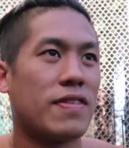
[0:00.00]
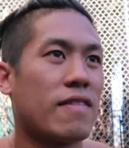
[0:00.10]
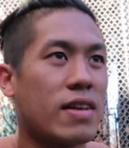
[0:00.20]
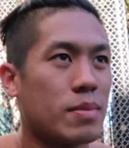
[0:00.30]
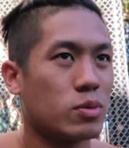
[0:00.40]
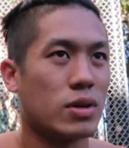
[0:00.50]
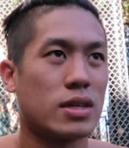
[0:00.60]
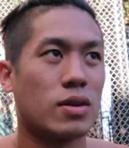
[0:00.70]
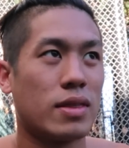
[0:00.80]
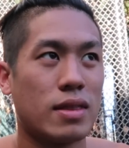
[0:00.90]
5 times a
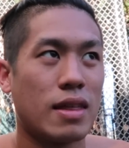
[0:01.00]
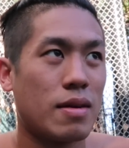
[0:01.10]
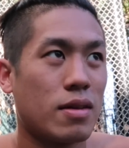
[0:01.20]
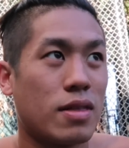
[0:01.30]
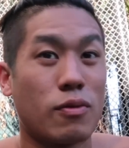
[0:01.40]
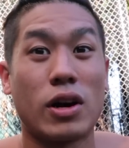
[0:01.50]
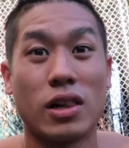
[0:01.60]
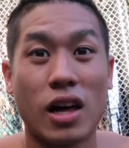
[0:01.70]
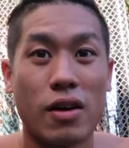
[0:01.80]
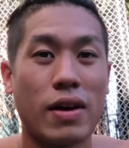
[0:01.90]
week, and they run
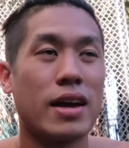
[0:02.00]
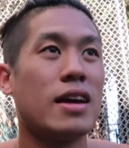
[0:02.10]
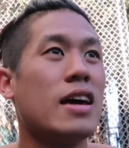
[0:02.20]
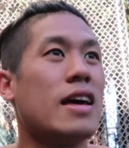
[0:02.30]
a lot, right?